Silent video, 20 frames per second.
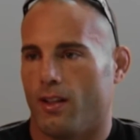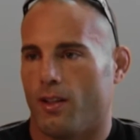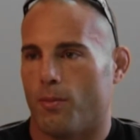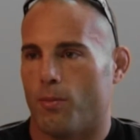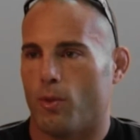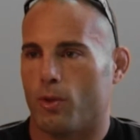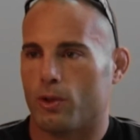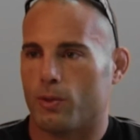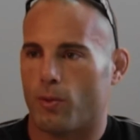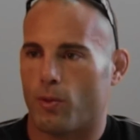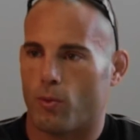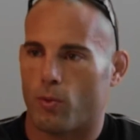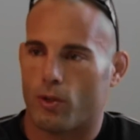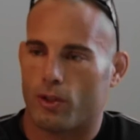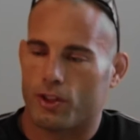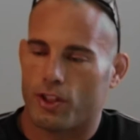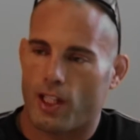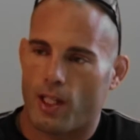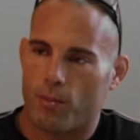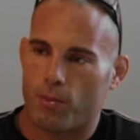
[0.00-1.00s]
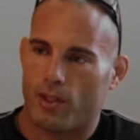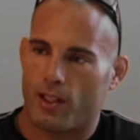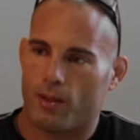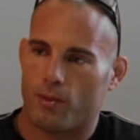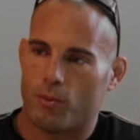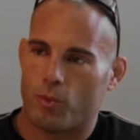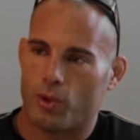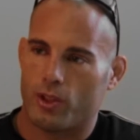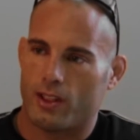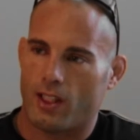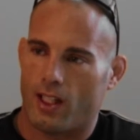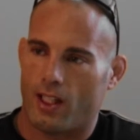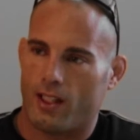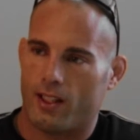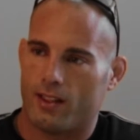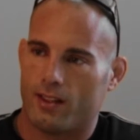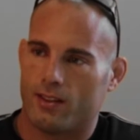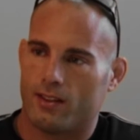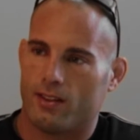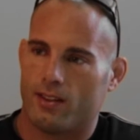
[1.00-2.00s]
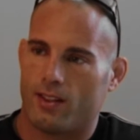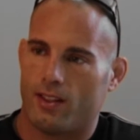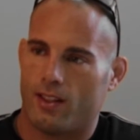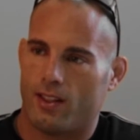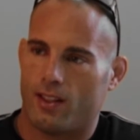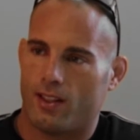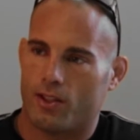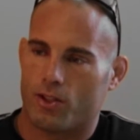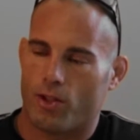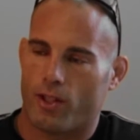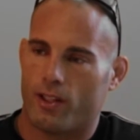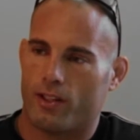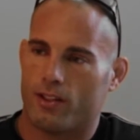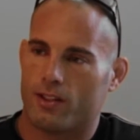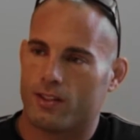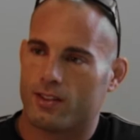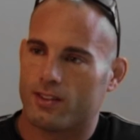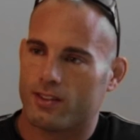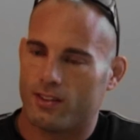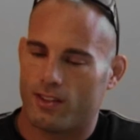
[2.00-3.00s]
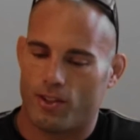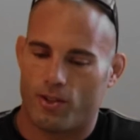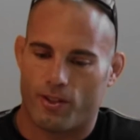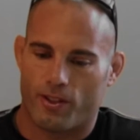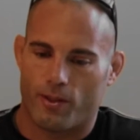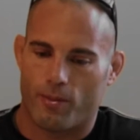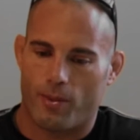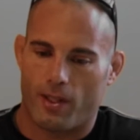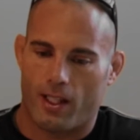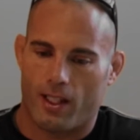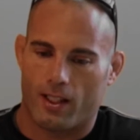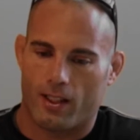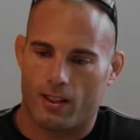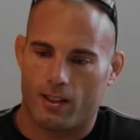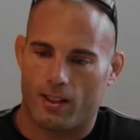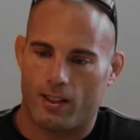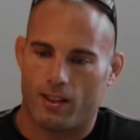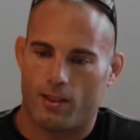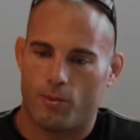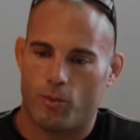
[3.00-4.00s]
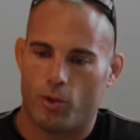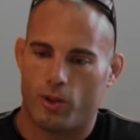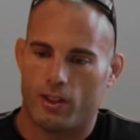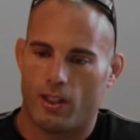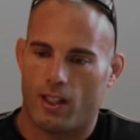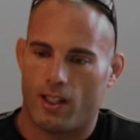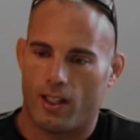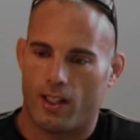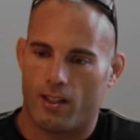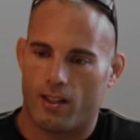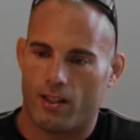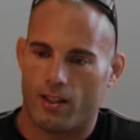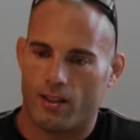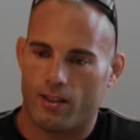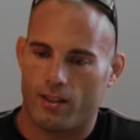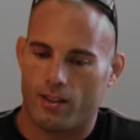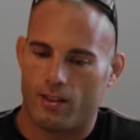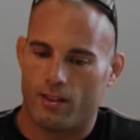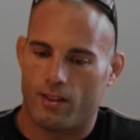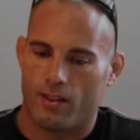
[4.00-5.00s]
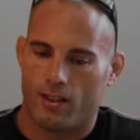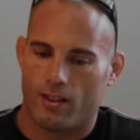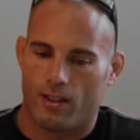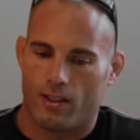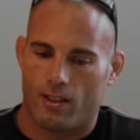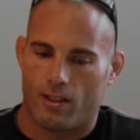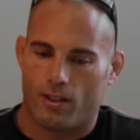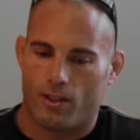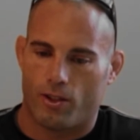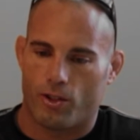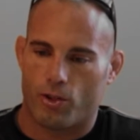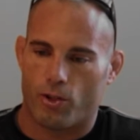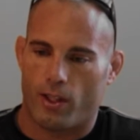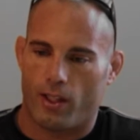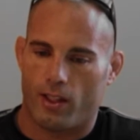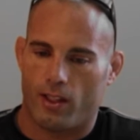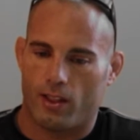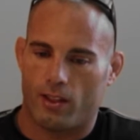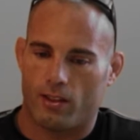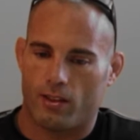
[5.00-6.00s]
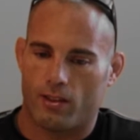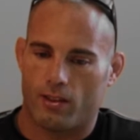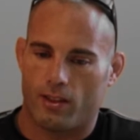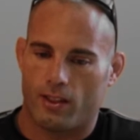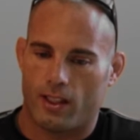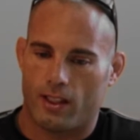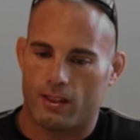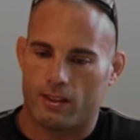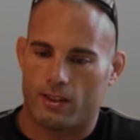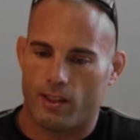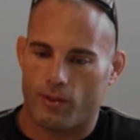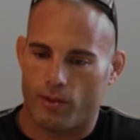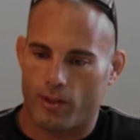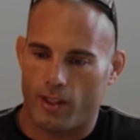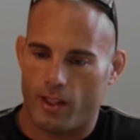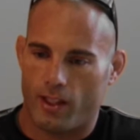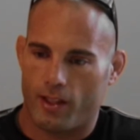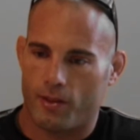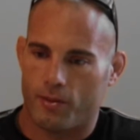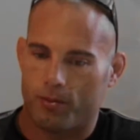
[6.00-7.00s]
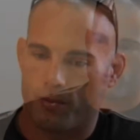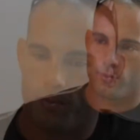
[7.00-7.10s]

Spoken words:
multiple world champion Muay Thai trainers that are in the back, and the Muay Thai area that are training guests every day.